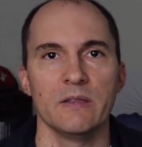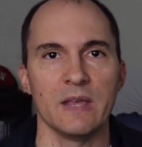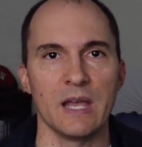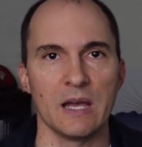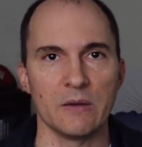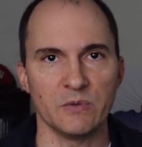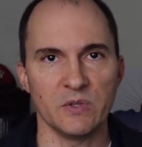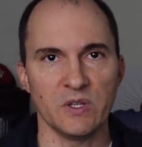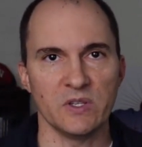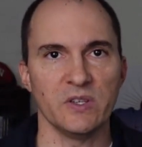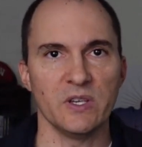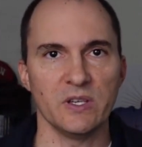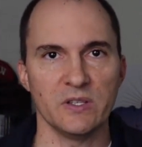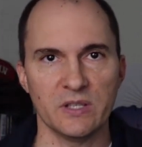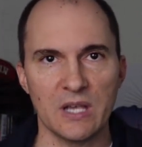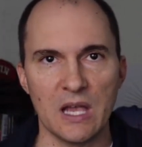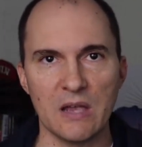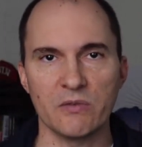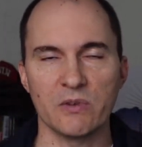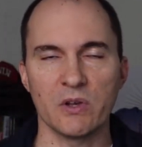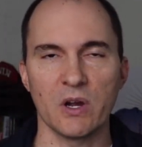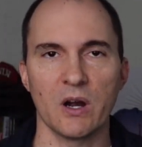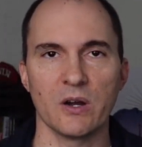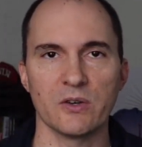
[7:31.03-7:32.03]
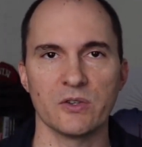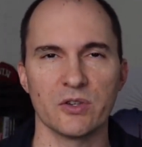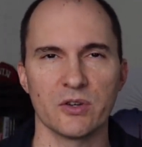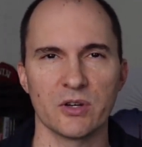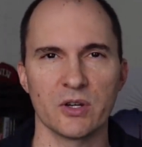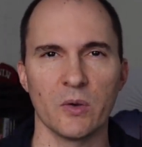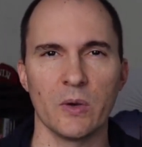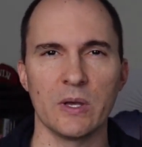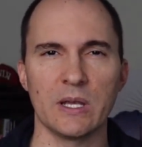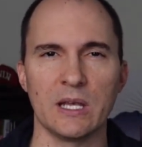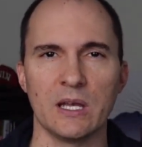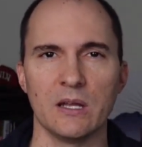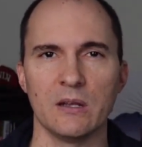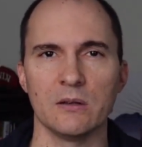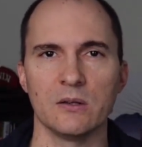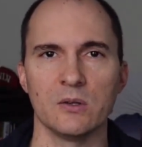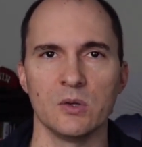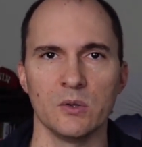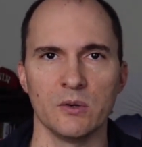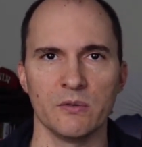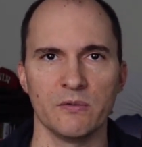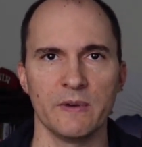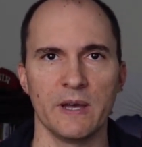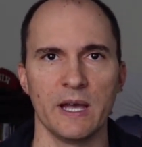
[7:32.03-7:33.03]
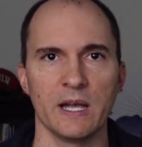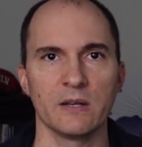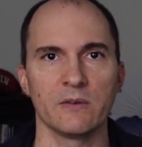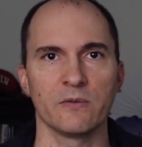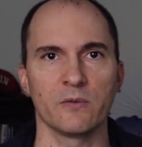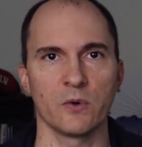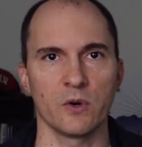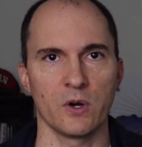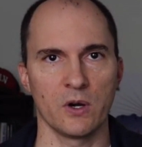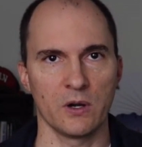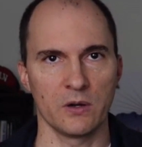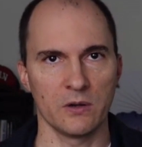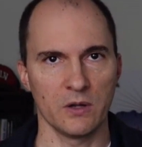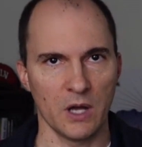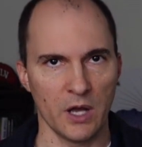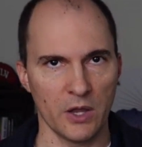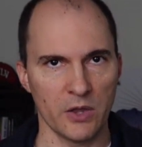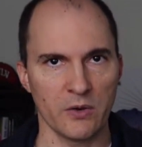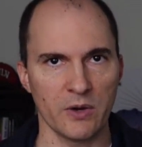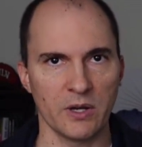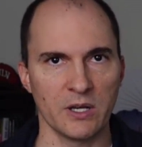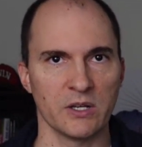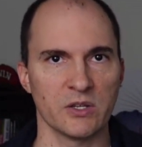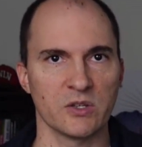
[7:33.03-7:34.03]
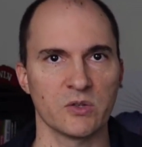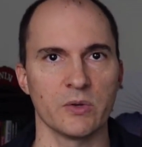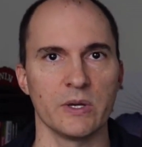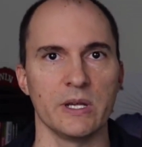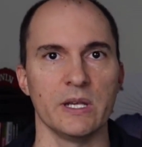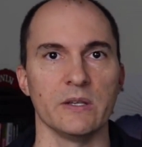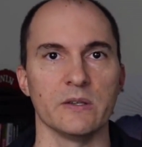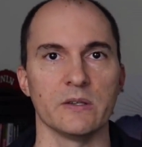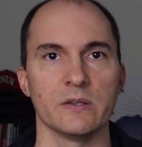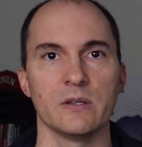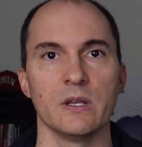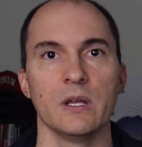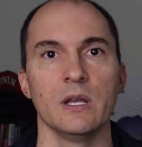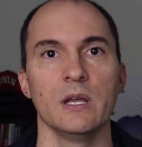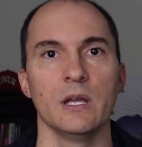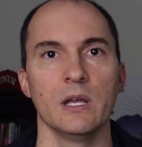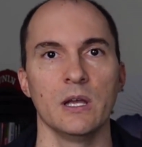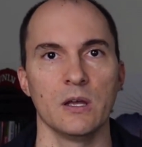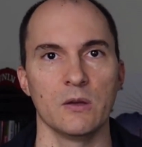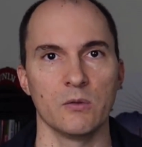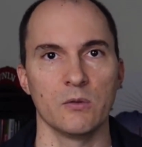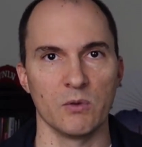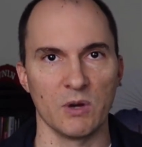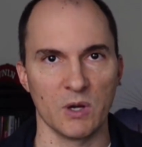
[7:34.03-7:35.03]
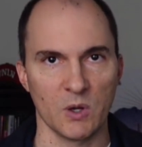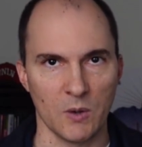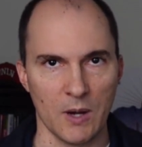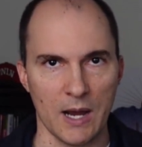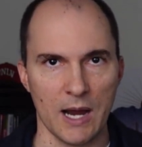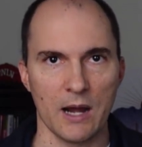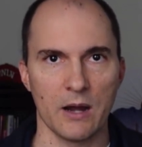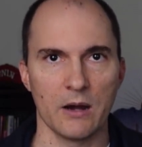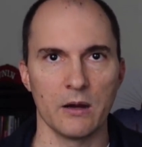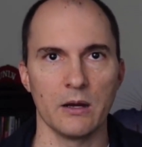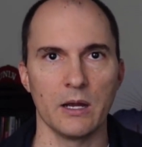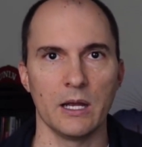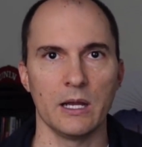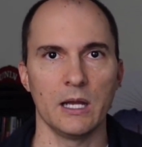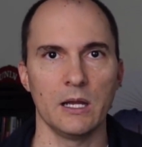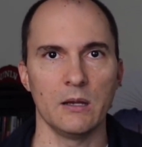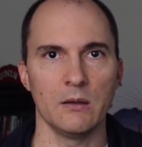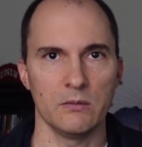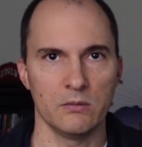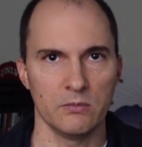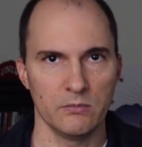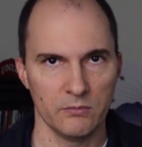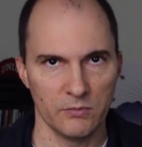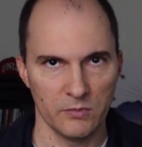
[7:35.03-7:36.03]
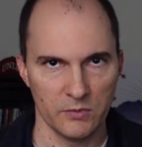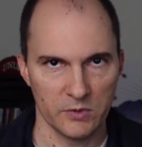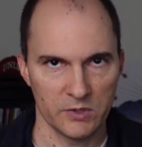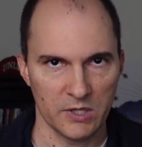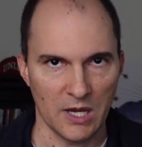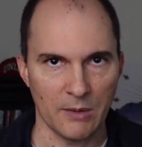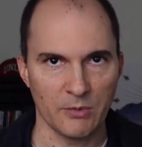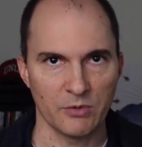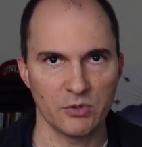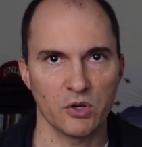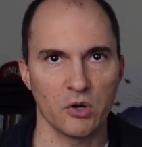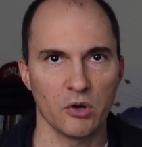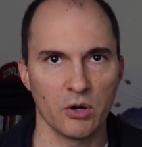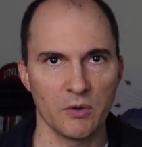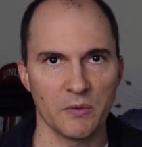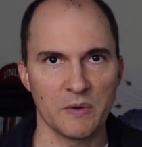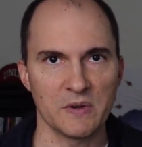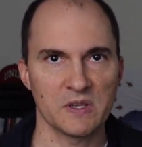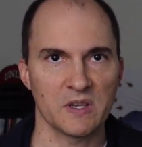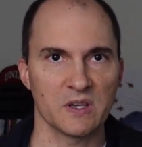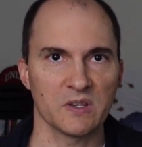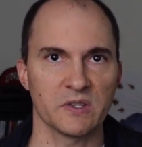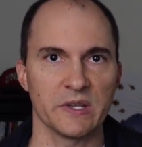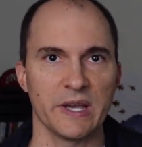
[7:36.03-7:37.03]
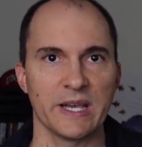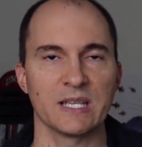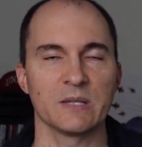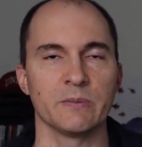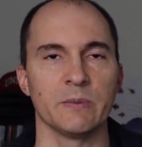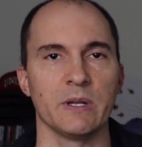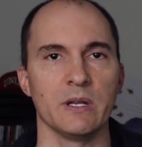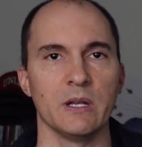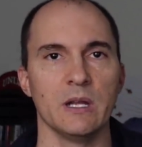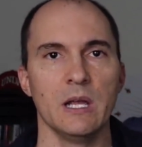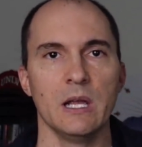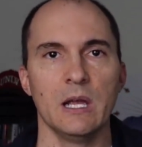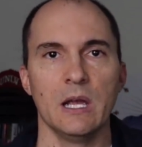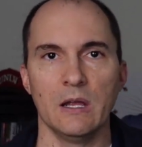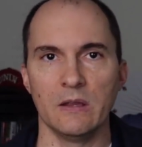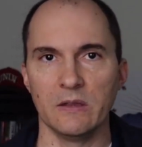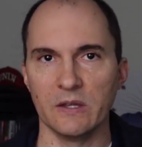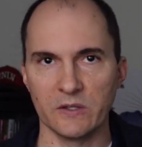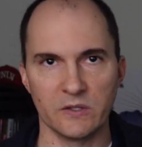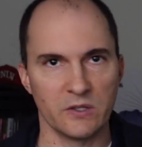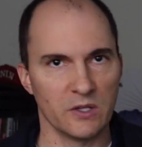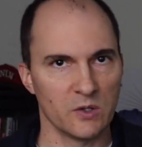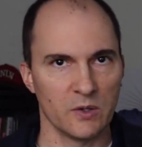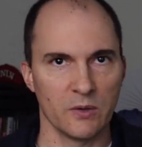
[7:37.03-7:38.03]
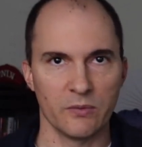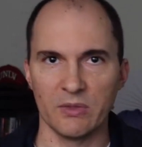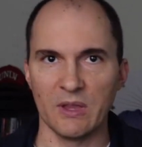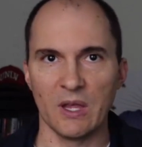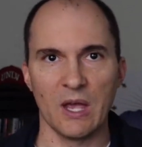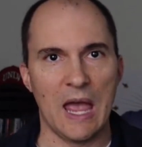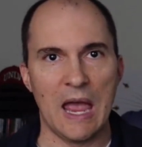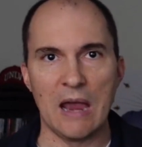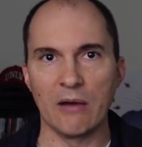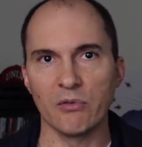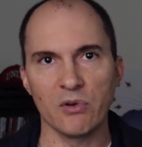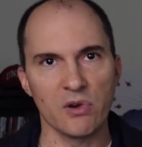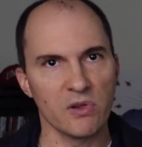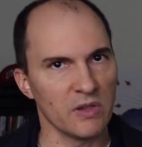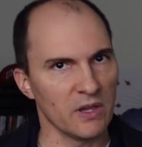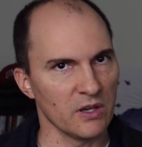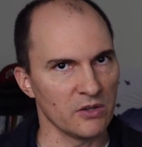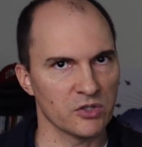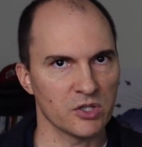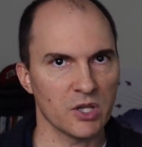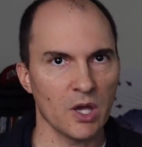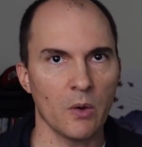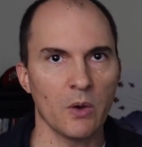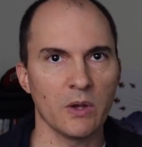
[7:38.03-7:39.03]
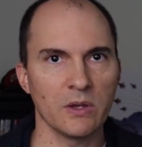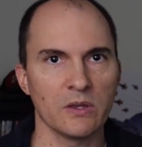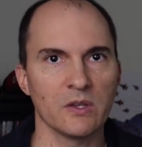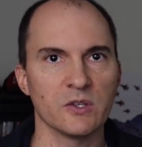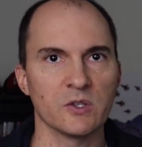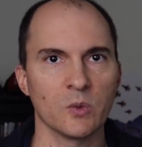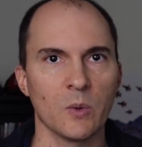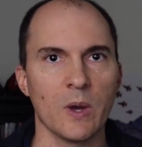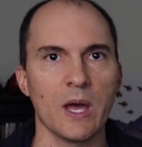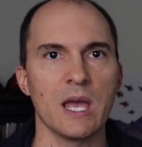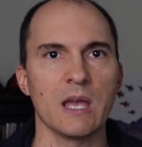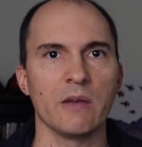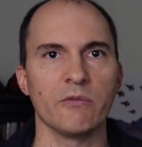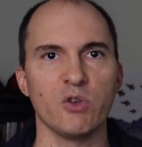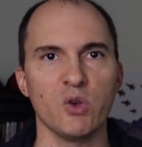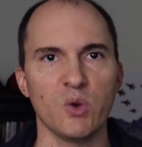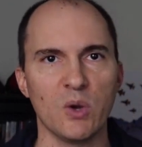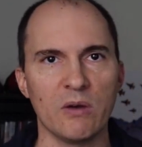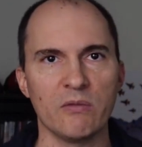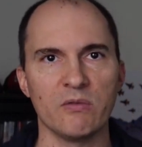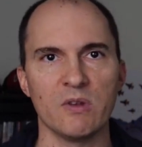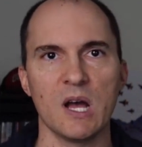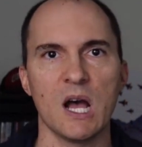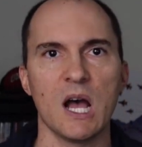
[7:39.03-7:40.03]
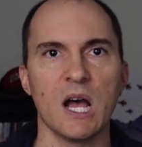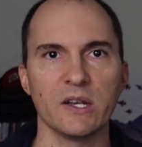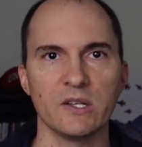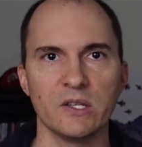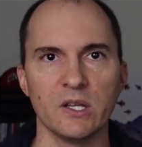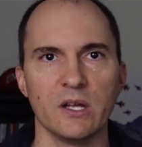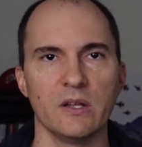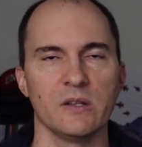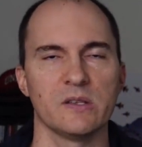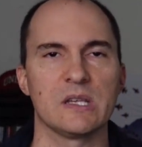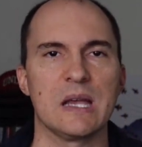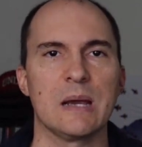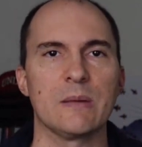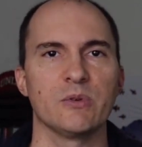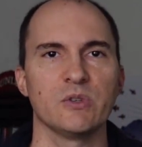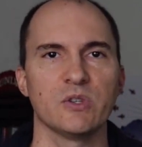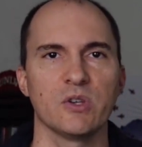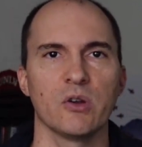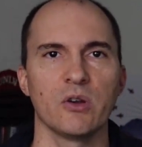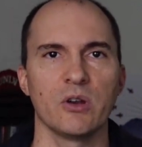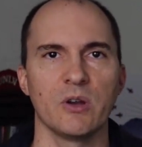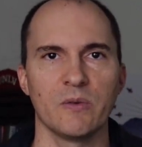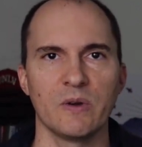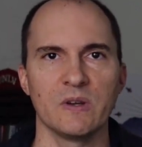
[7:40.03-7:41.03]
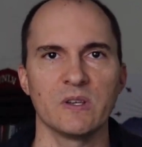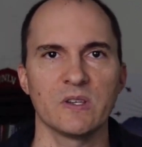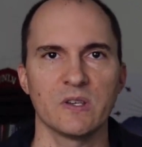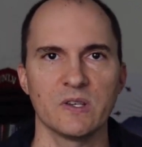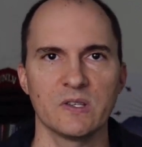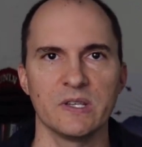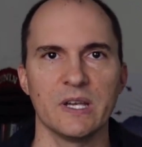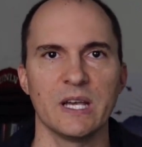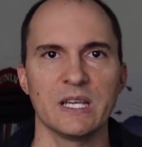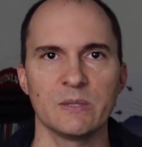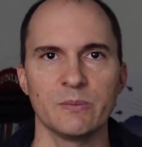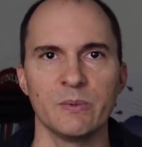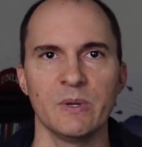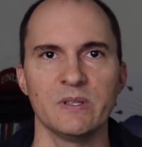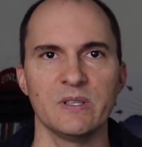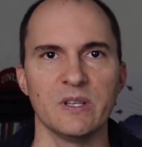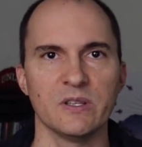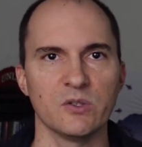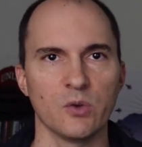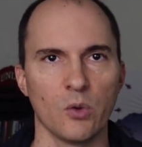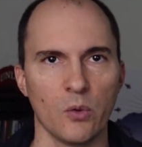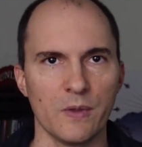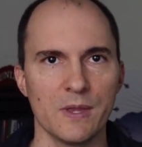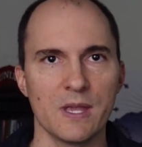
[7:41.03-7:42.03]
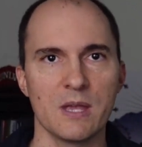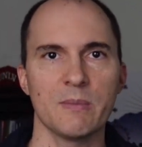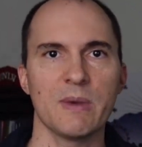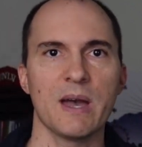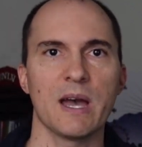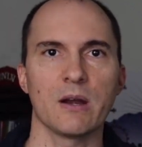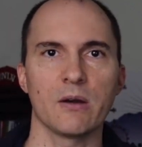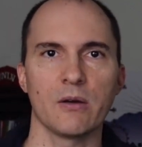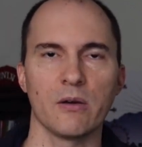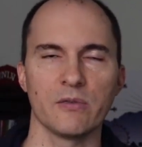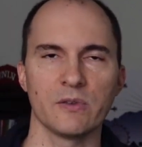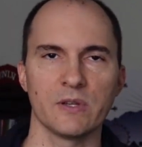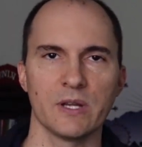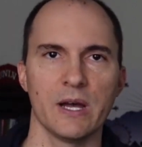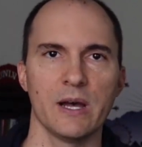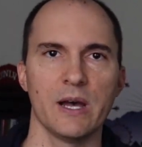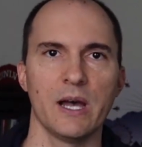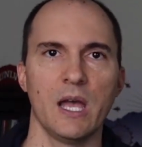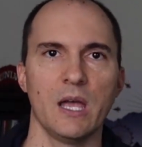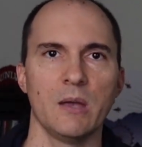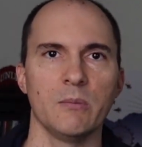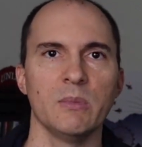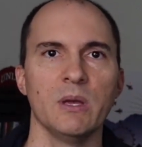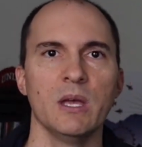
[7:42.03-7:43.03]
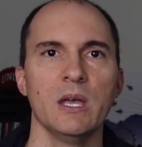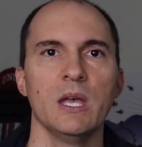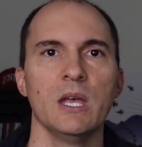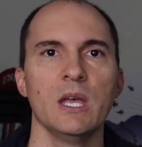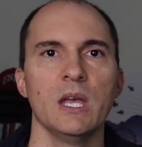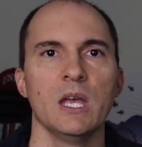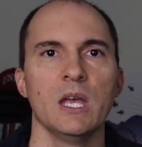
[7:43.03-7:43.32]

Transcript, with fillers: The FTC safeguards that are going into effect for other industries require a cybersecurity risk assessment. This is everything's going this way. If you have not done cybersecurity risk assessments, it's only a matter of time